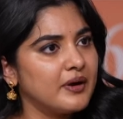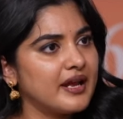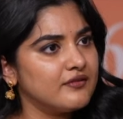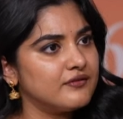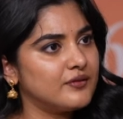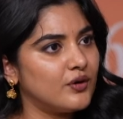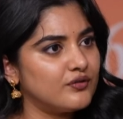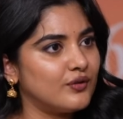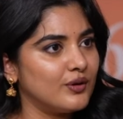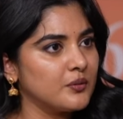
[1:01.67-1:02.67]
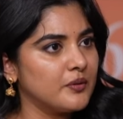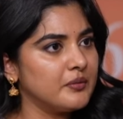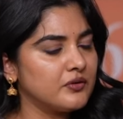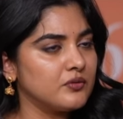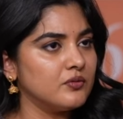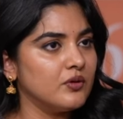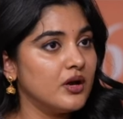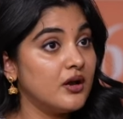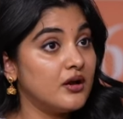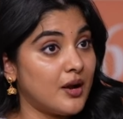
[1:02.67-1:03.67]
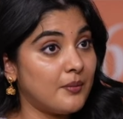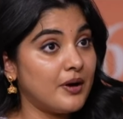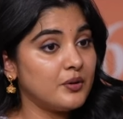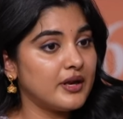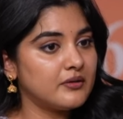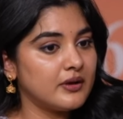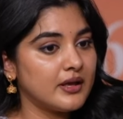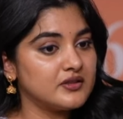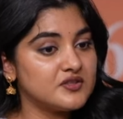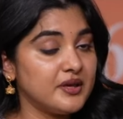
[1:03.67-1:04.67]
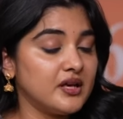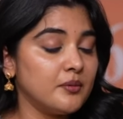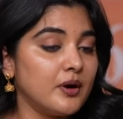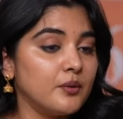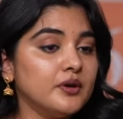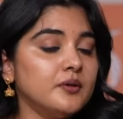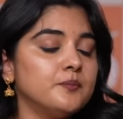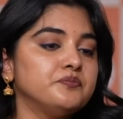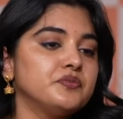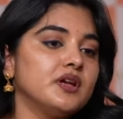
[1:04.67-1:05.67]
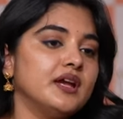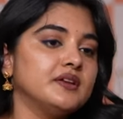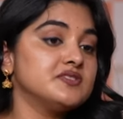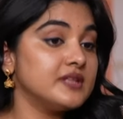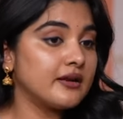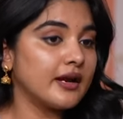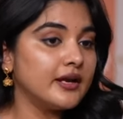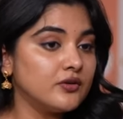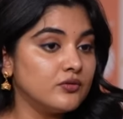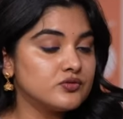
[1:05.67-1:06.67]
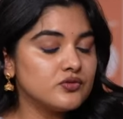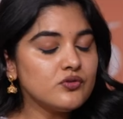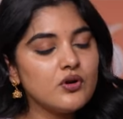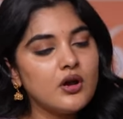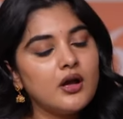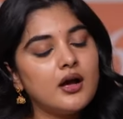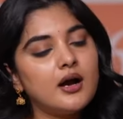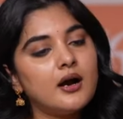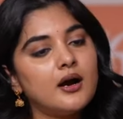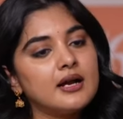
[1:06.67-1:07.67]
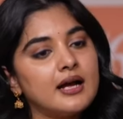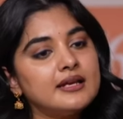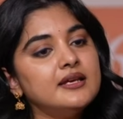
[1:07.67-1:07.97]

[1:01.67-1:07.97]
brave of all the women to come out and speak about it. It is their right to do so. Kani,